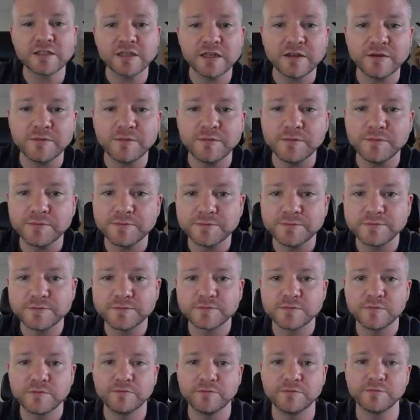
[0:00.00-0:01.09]
and
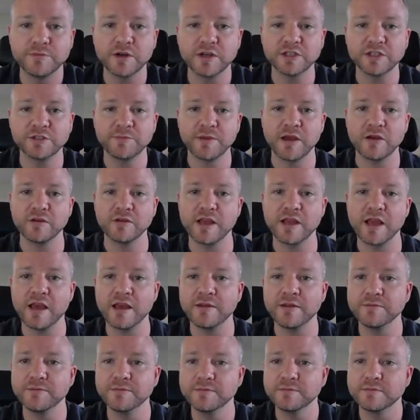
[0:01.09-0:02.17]
British pound
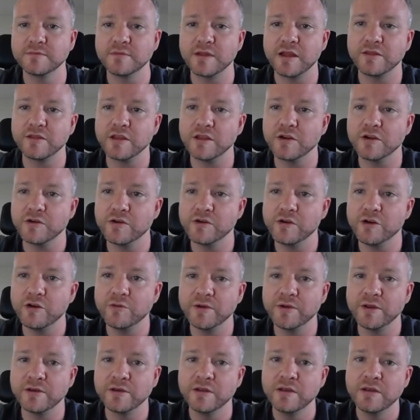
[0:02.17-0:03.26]
yen at the Euro
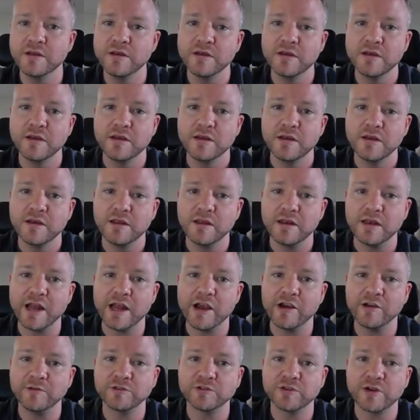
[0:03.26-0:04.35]
Open. Now
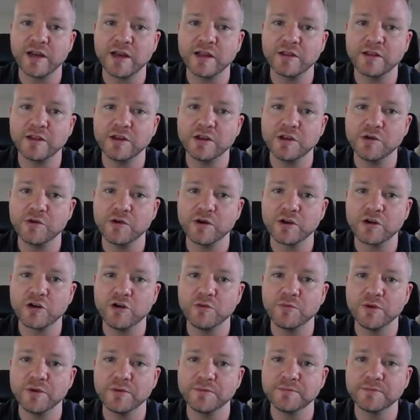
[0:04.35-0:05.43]
I'm trading the New York
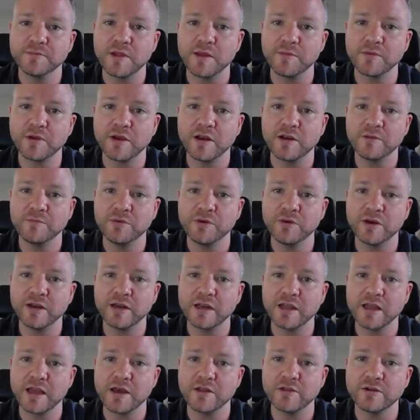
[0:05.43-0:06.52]
Open. I'm kind of putting
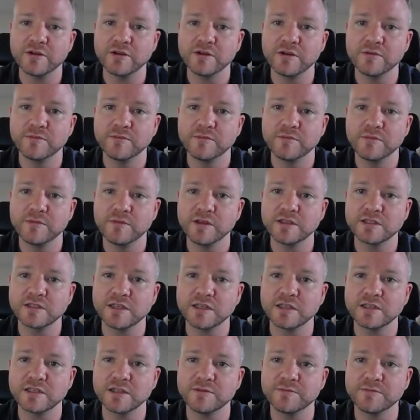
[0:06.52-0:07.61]
together this
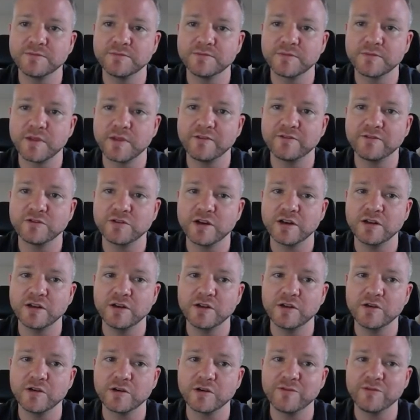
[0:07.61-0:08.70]
system. I've traded New
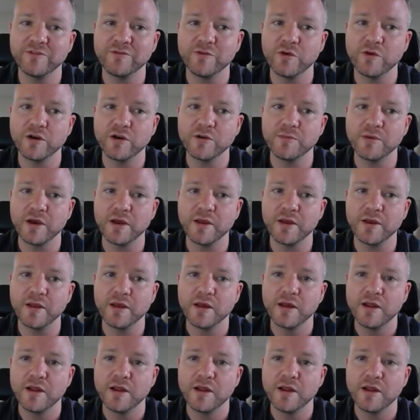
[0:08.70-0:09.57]
York before, but